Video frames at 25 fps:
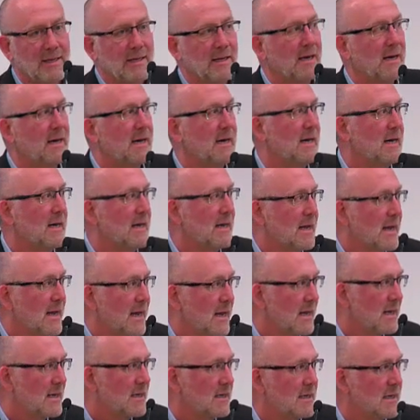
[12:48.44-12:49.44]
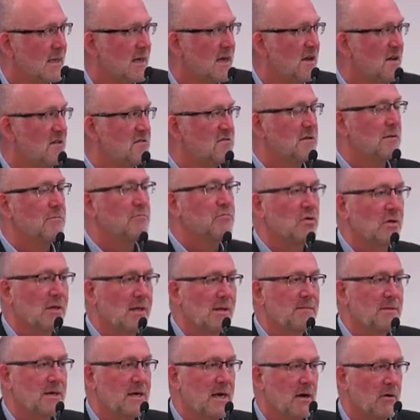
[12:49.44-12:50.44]
and some
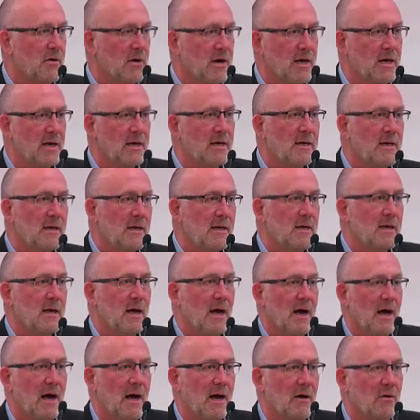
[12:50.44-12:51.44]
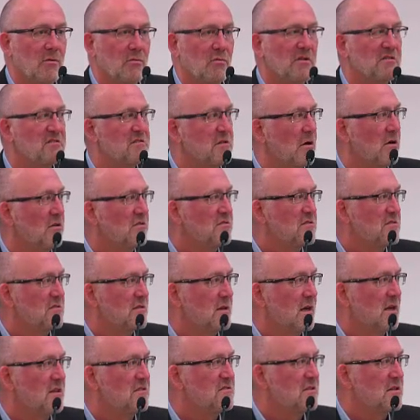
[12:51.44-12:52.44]
preliminary results
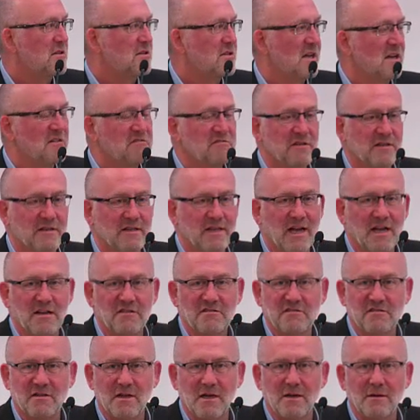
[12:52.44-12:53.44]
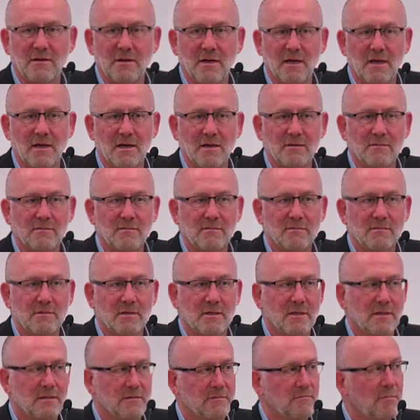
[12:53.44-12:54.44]
suggest that that's
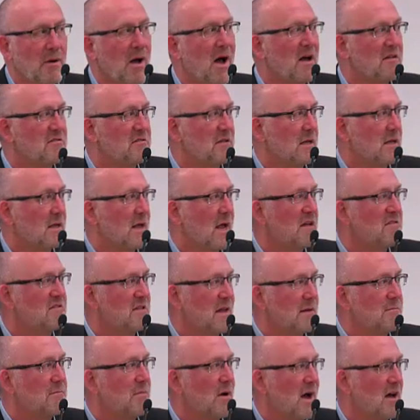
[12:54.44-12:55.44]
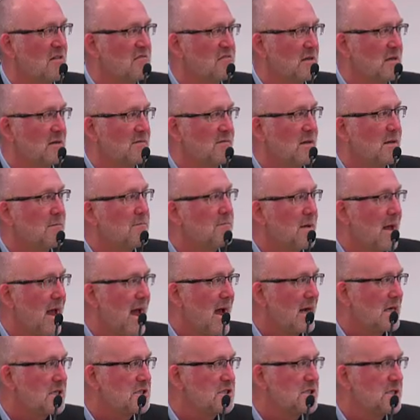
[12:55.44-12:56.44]
it has had positive
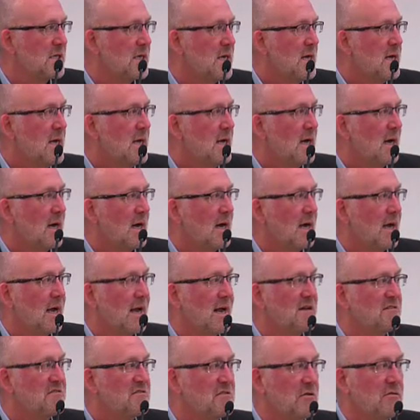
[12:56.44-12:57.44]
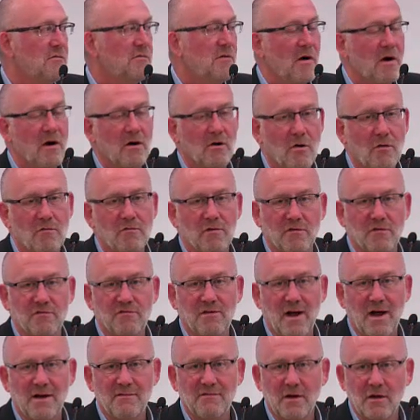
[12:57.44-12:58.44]
impacts. And so far, over
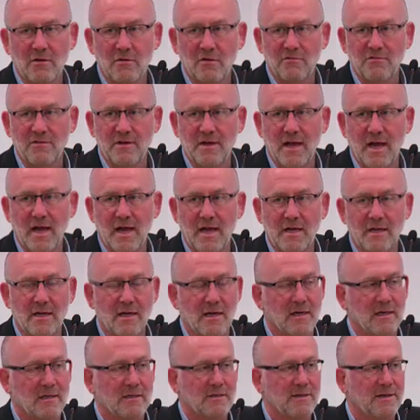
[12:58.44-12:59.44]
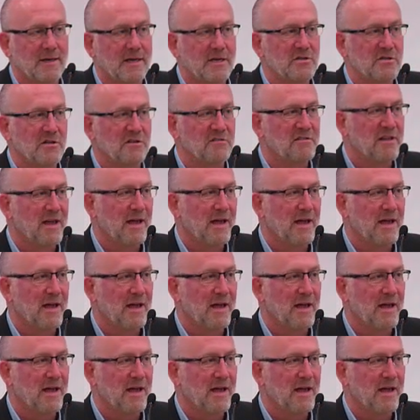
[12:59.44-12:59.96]
500 VA clinicians